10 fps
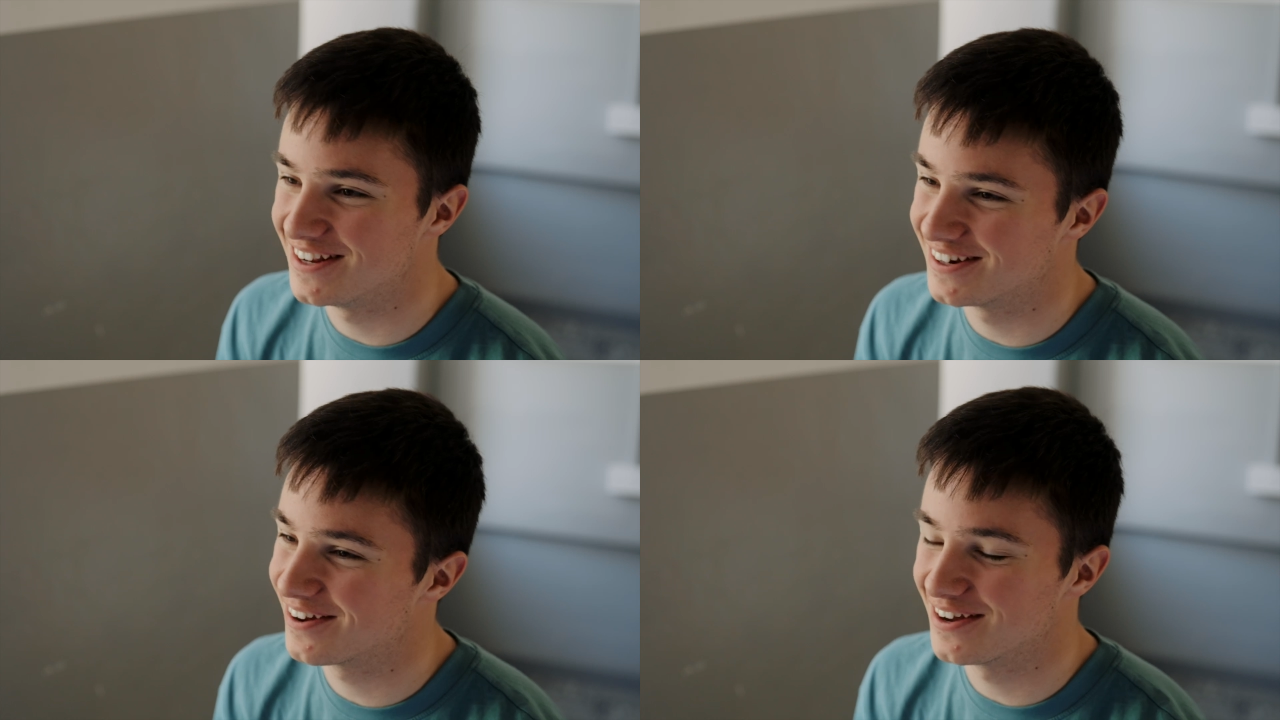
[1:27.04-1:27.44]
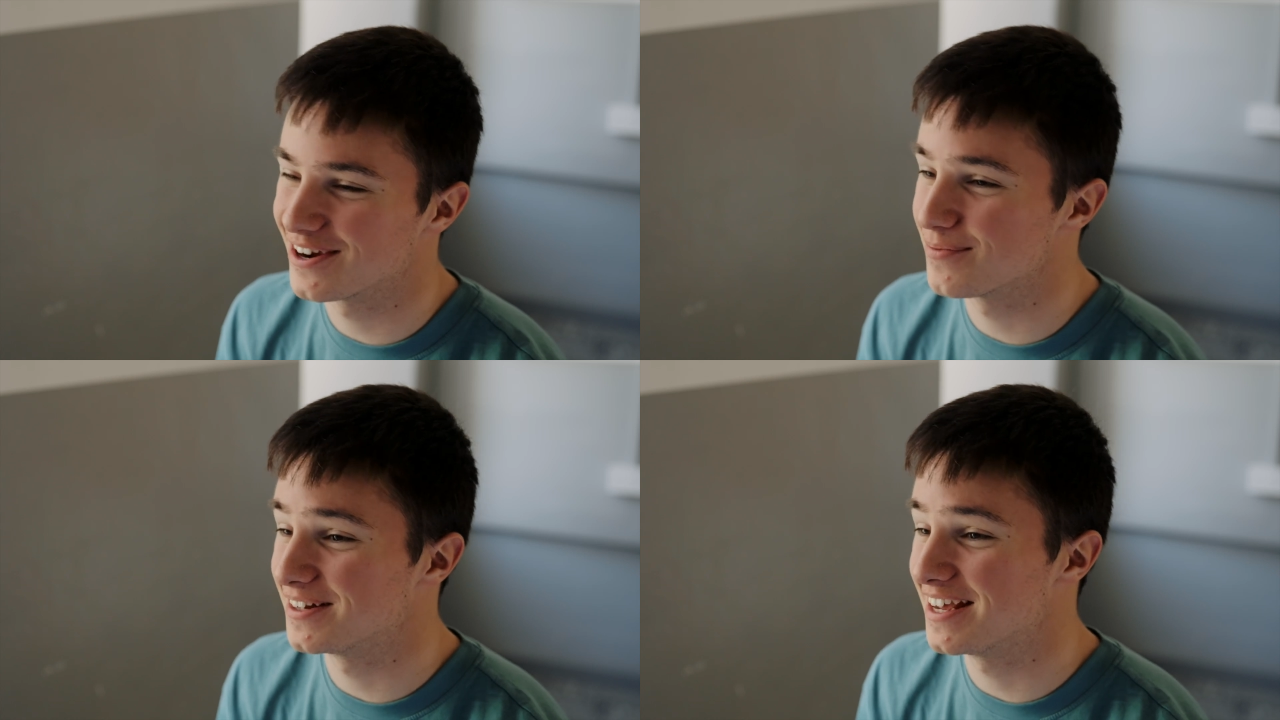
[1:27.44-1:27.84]
Only a
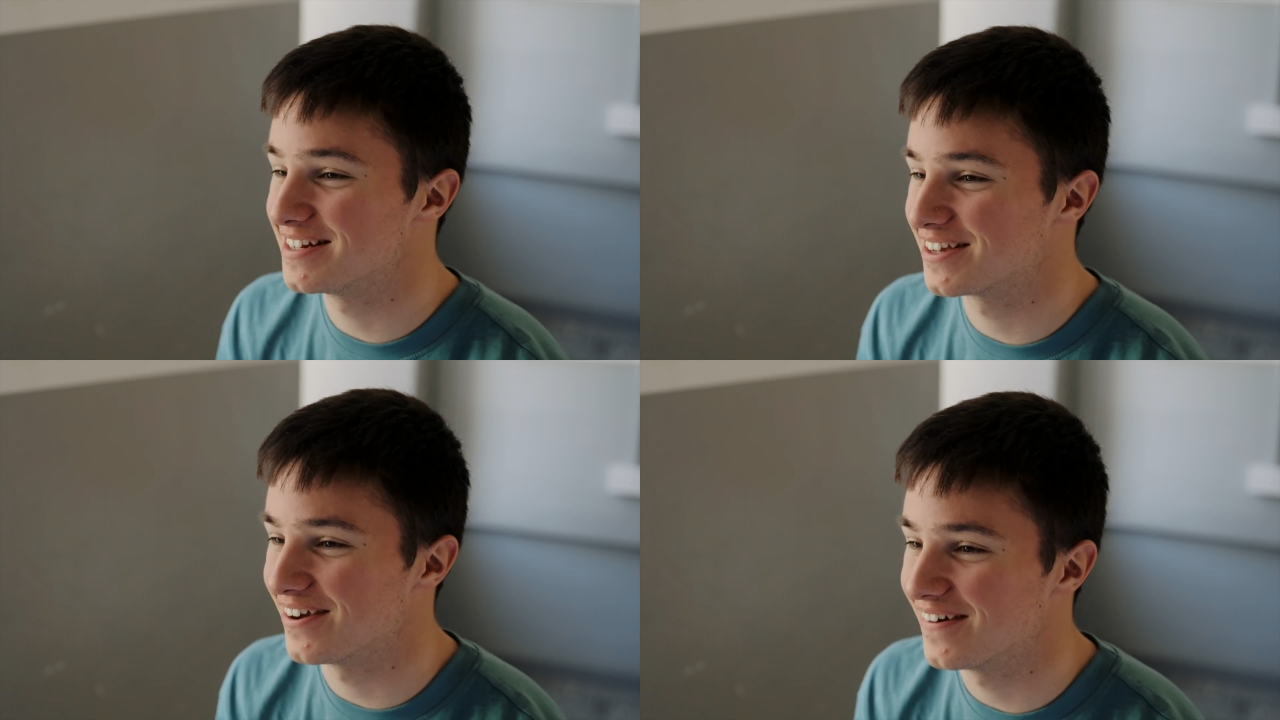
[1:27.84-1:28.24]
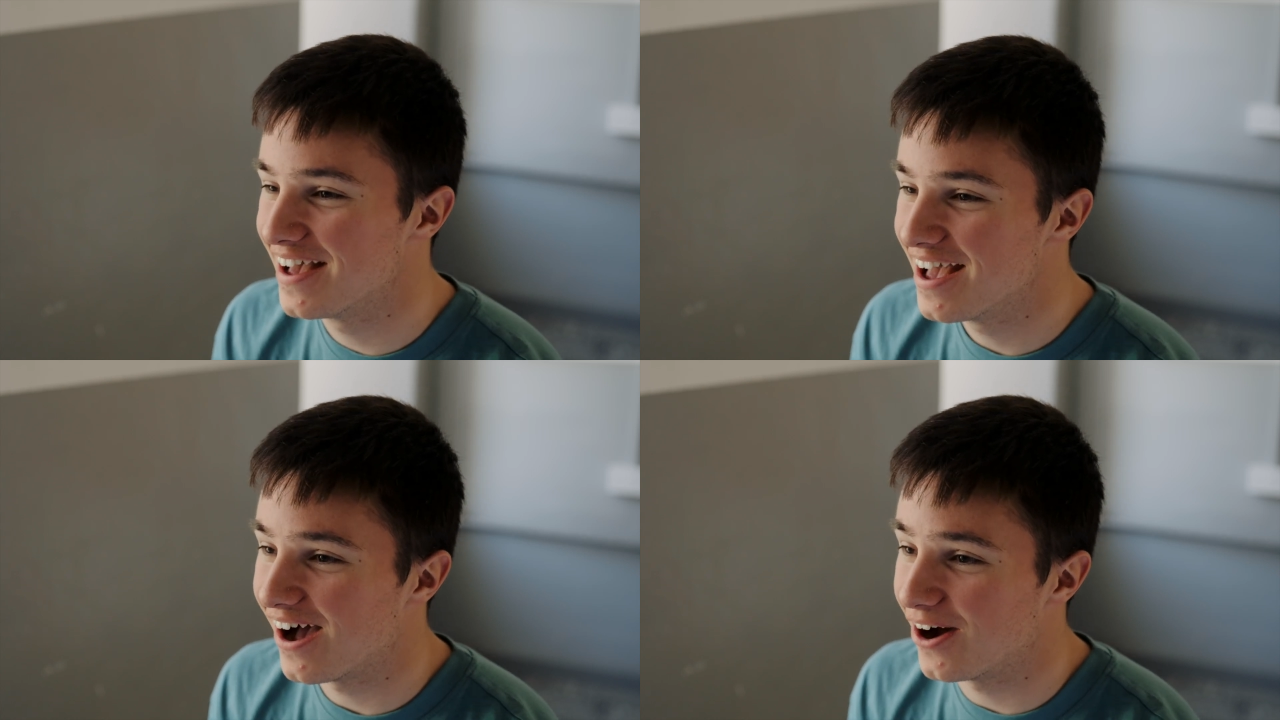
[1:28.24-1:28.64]
couple of days ago,
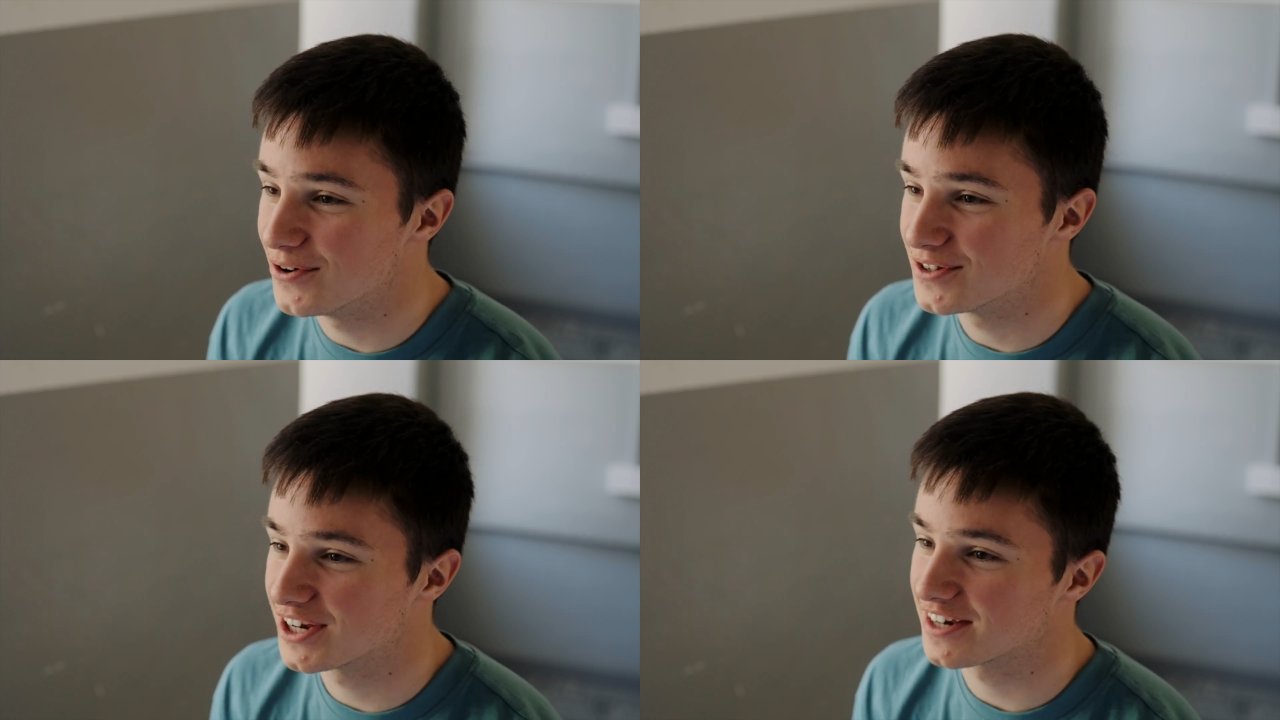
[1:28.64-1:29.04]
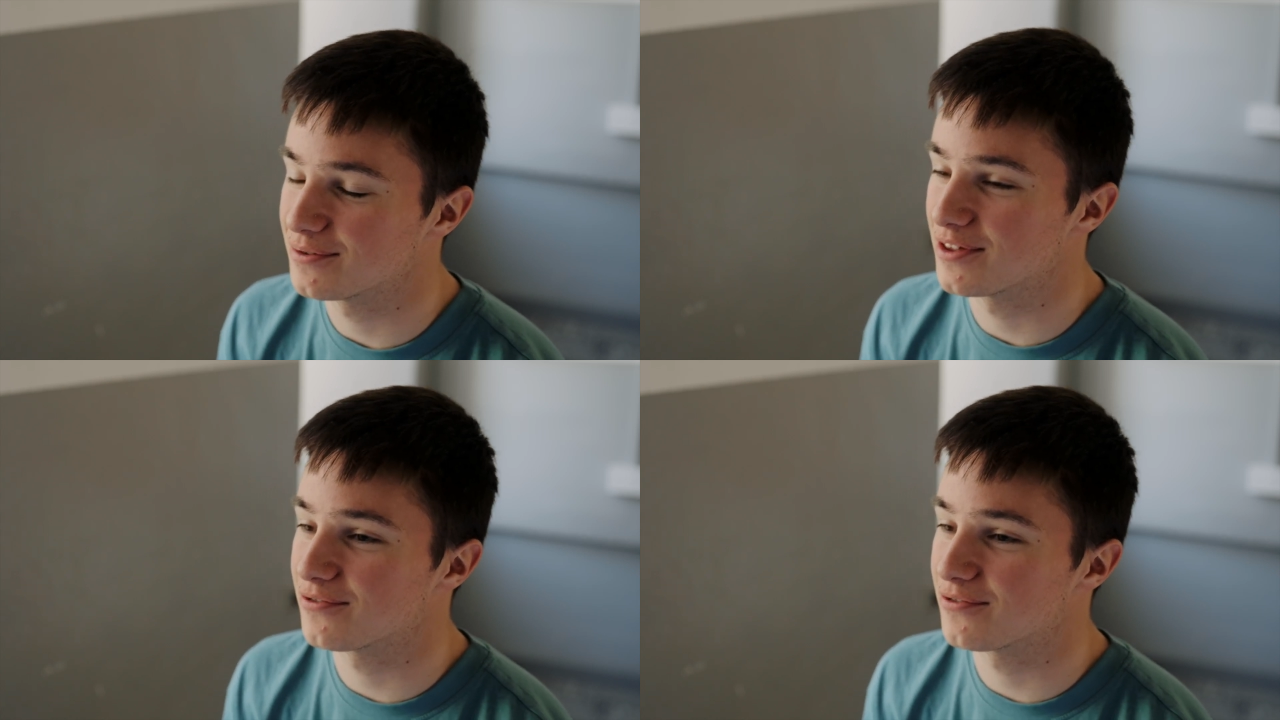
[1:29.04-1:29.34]
I was chatting